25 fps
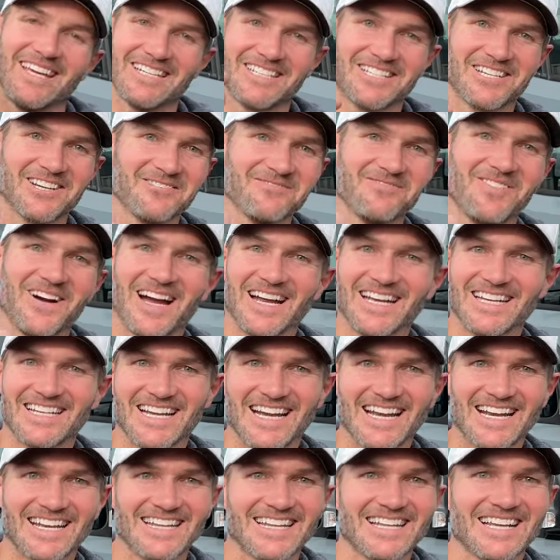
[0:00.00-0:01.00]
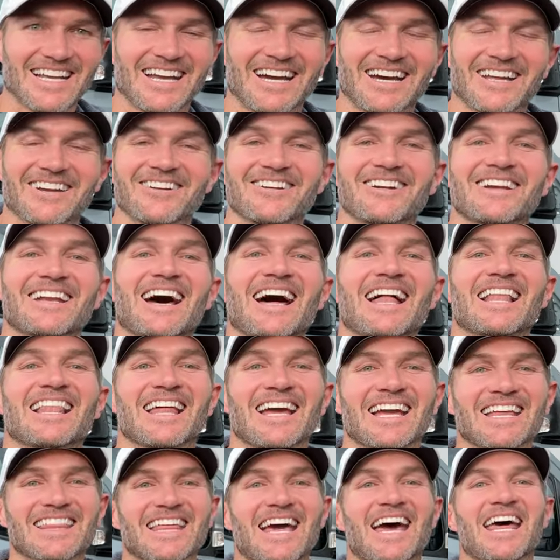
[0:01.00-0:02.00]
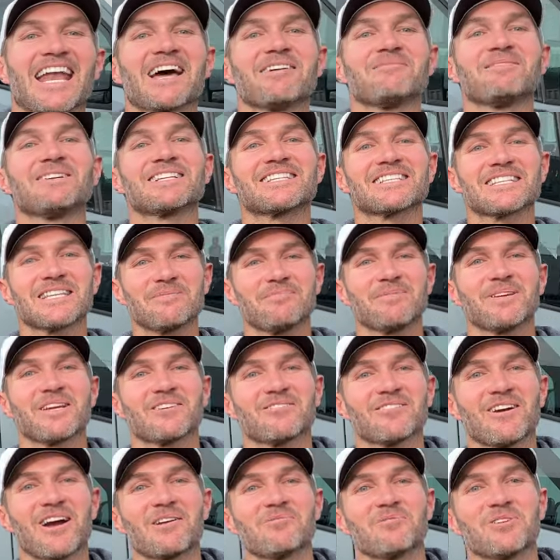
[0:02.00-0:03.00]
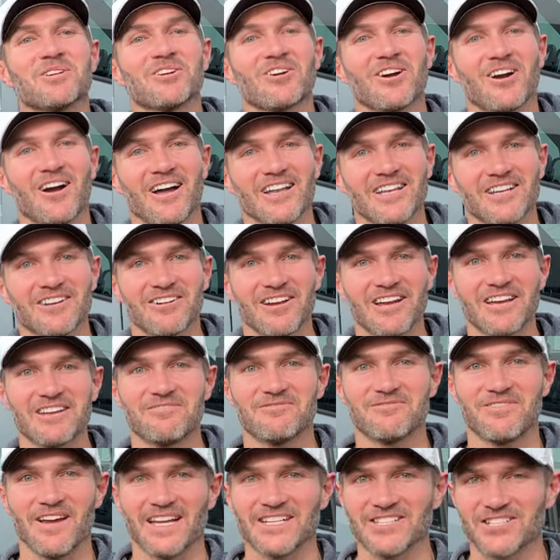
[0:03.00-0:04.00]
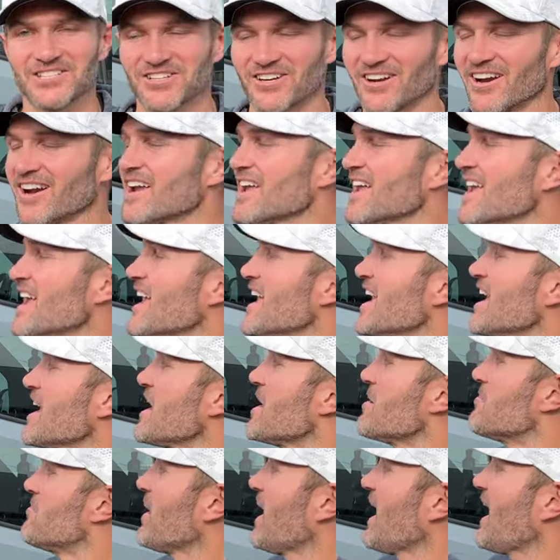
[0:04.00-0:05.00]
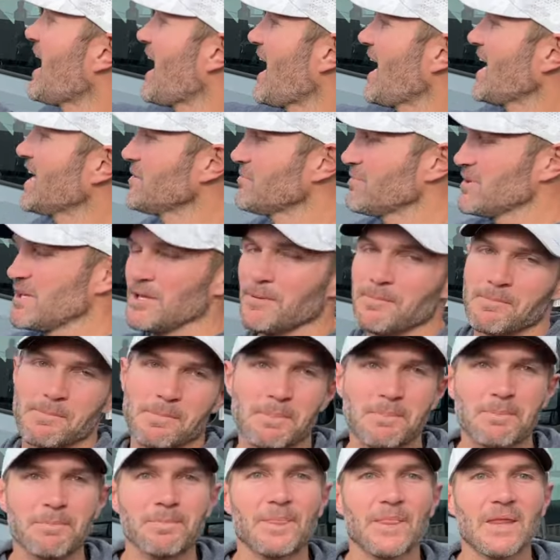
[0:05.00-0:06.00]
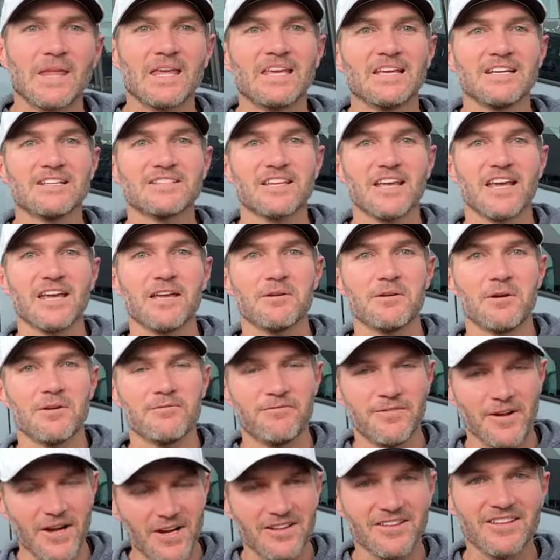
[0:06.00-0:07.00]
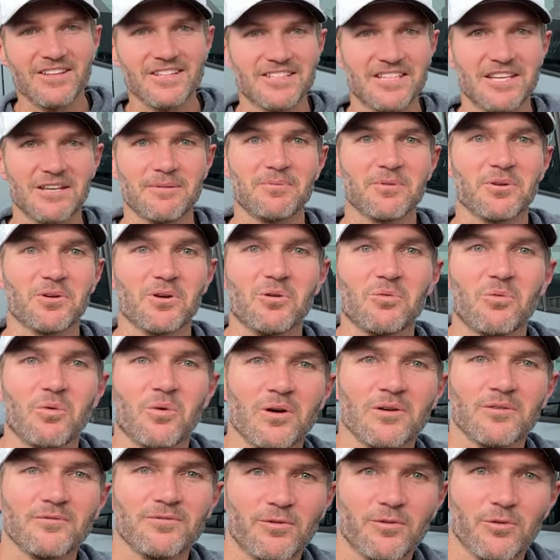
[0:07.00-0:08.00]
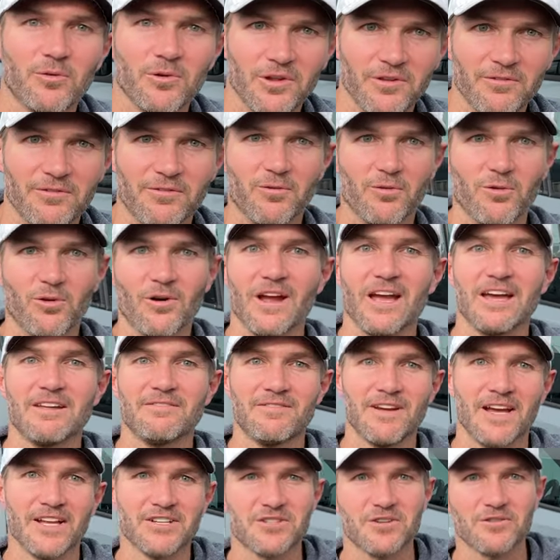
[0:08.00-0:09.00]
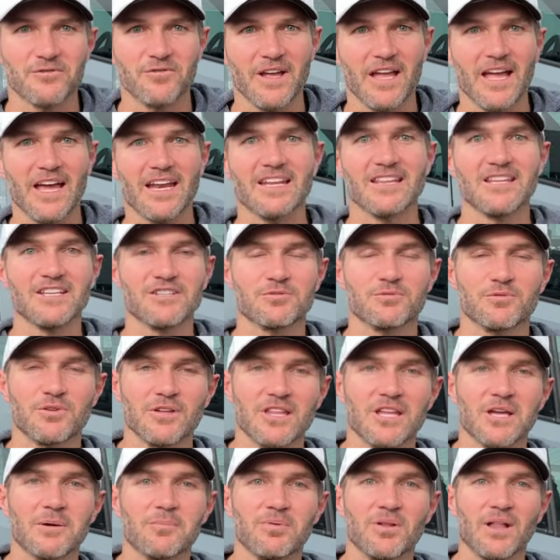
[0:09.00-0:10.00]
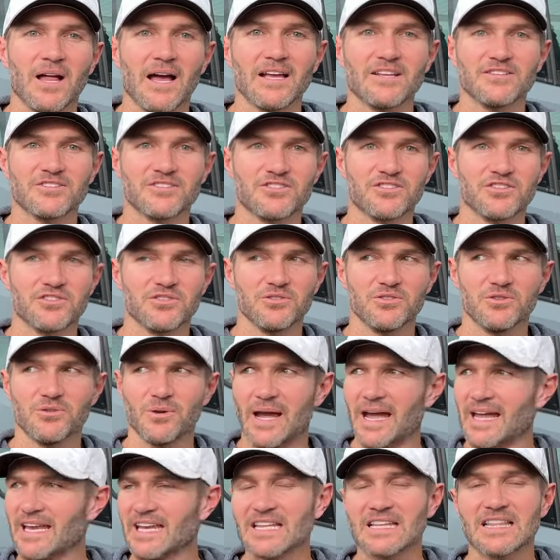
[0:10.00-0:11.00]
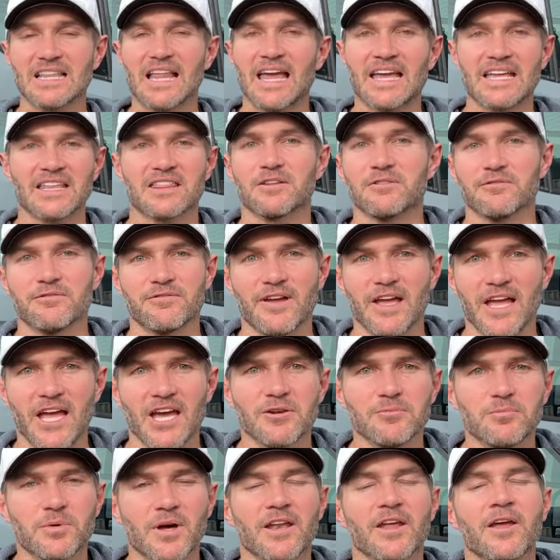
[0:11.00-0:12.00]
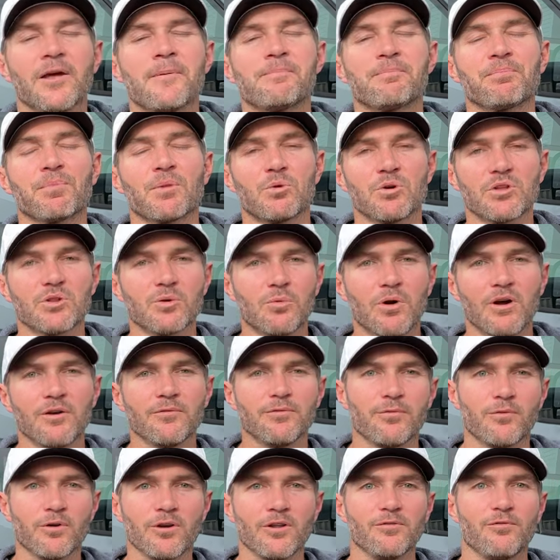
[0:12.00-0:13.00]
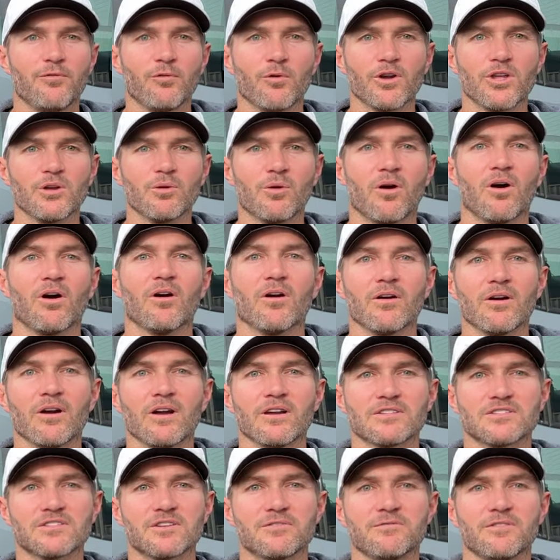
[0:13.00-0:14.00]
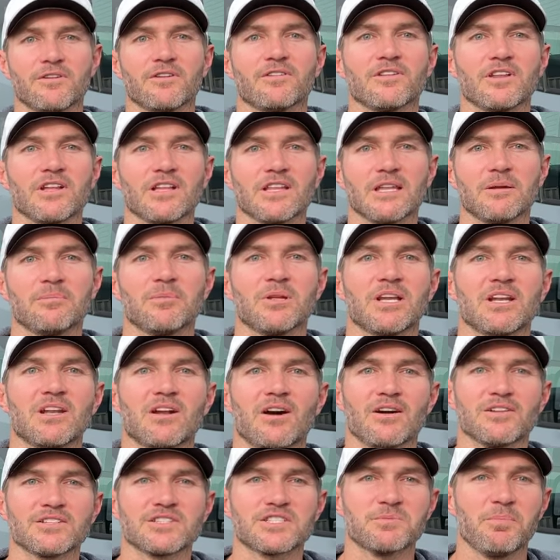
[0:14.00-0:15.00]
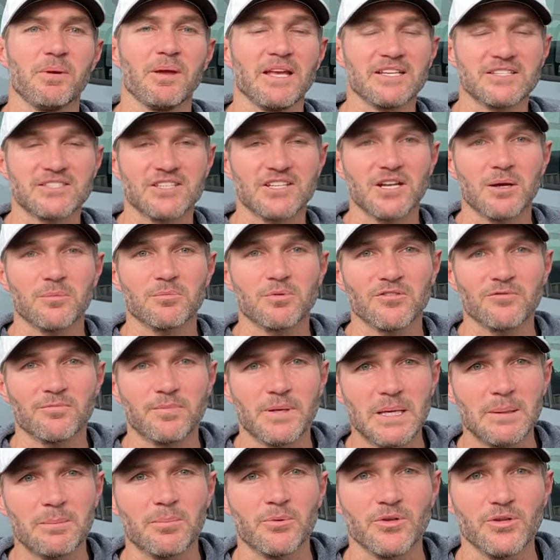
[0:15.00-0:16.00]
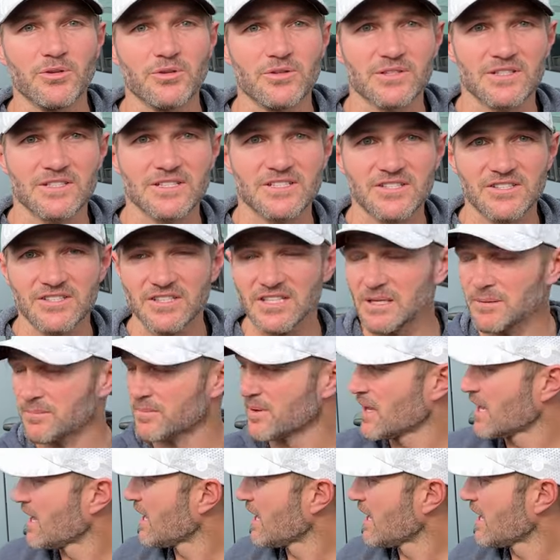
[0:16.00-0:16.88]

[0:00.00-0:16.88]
get your mind out of the gutter, not like that. I mean sleeping around when you're on your adventure. Behind me is a fairly typical 144 adventure van, and this really applies to any length of van, but with a 144, you are severely limited on space. The number of people you can sleep